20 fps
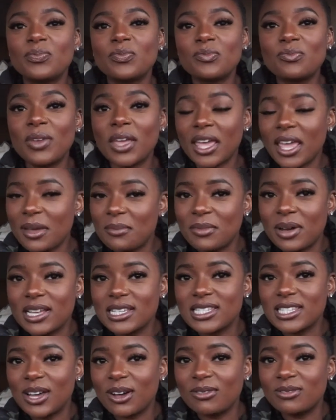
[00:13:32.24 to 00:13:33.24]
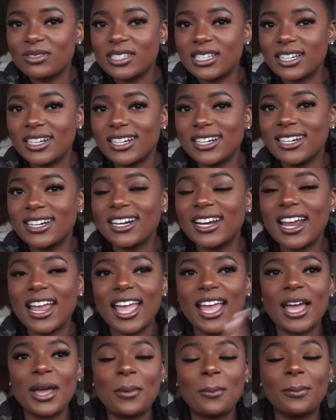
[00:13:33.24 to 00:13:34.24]
making myself dinner
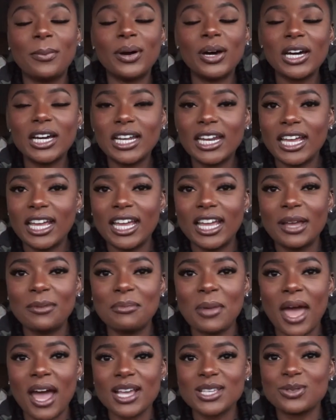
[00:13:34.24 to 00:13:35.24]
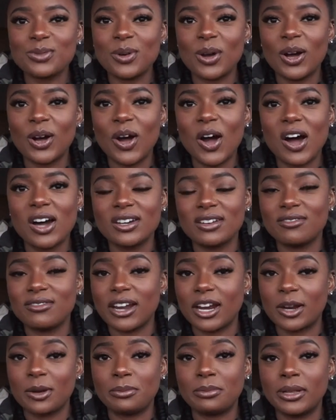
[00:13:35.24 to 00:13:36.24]
and putting Maxwell on a
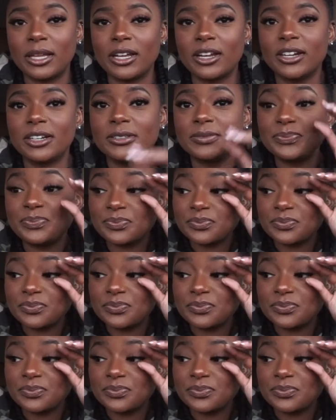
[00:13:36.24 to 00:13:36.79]
record player.